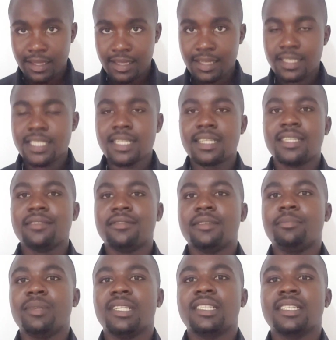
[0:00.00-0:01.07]
Each and
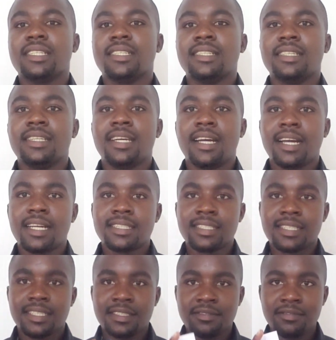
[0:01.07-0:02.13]
every person has
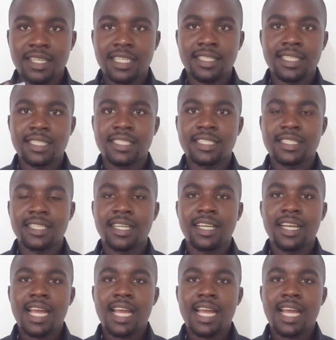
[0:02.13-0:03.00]
an advantage,